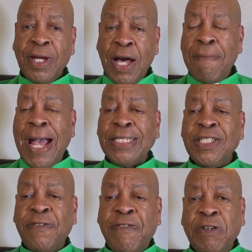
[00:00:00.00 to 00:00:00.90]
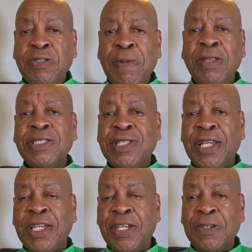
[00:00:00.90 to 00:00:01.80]
Imagine the first mother's
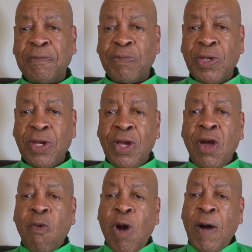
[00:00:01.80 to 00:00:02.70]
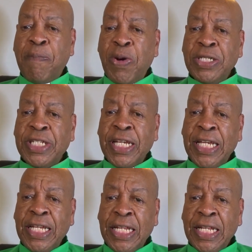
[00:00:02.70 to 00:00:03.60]
thinking while
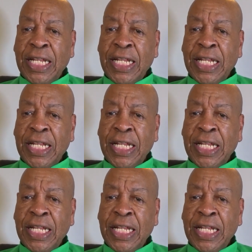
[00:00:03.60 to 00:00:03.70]
putting